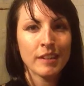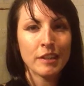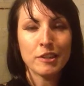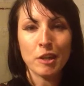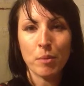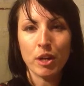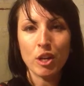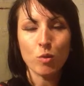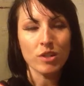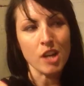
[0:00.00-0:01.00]
Somebody
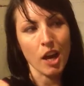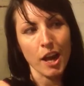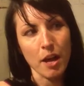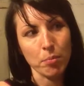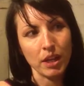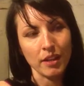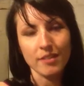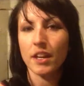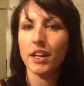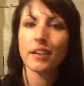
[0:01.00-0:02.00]
who was not happy.
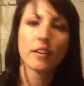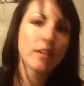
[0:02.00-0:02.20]
It's like,